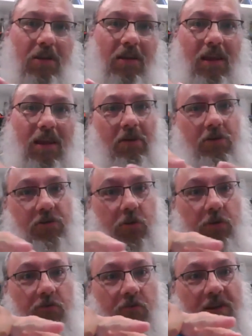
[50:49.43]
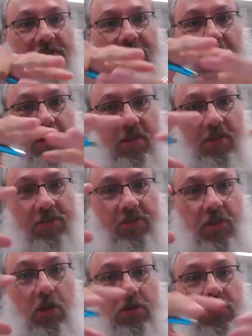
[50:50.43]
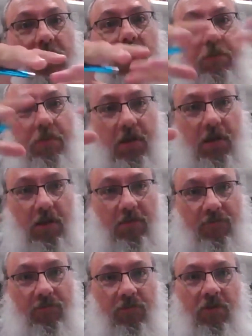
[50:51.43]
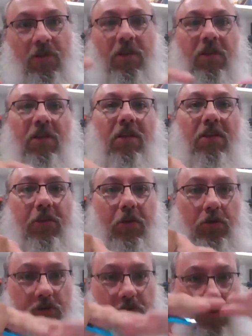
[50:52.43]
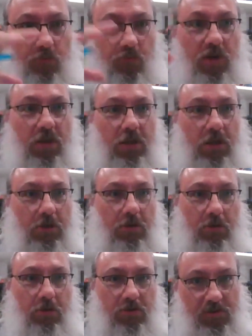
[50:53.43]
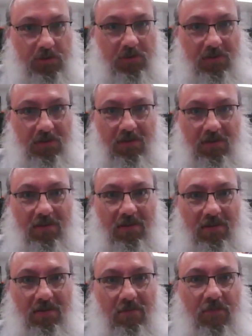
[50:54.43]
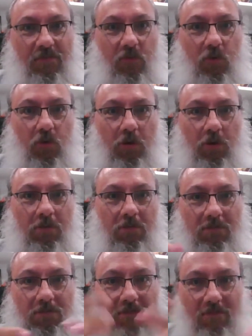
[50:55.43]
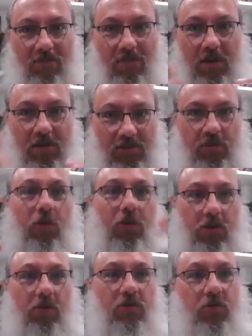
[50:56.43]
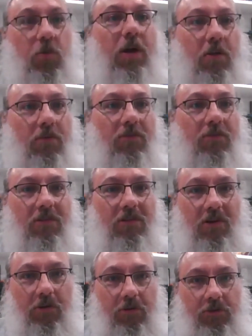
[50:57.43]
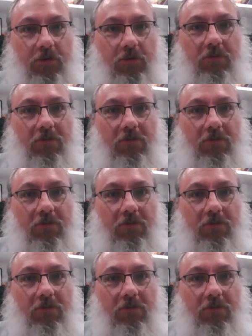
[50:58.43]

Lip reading: And you're sort of resting this on top of those 3 years before they start year 12, aren't you?